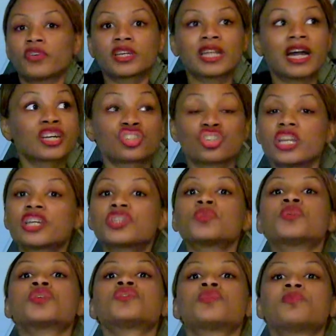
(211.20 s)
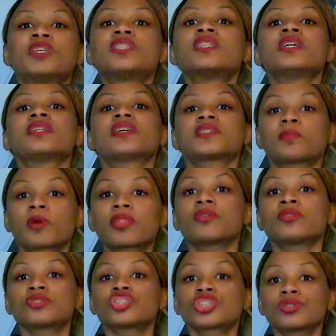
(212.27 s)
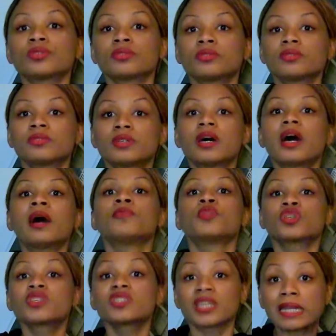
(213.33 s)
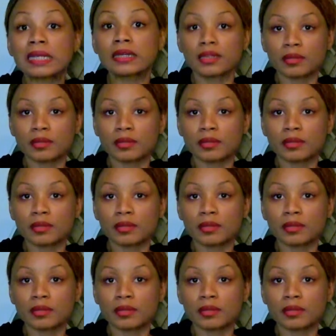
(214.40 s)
think, actually, I don't want to be seen as pathological. I'm not sick,